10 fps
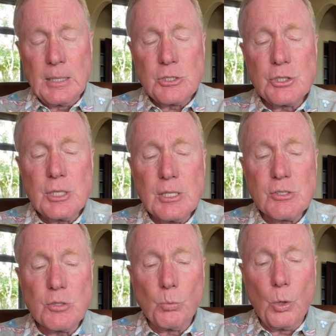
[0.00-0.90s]
She is
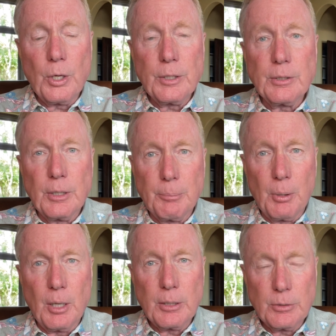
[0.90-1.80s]
the one
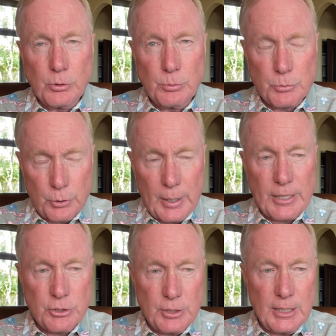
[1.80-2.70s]
upon whom
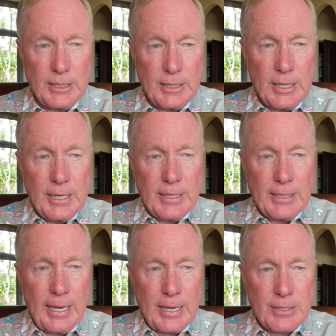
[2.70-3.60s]
tragedy
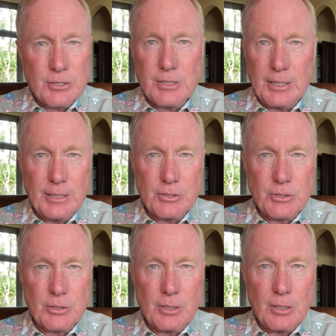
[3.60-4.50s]
cast
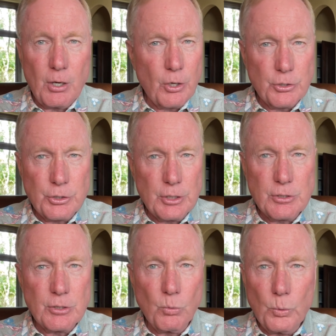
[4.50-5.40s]
its
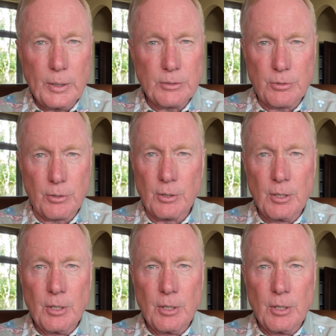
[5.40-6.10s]
harshest winter.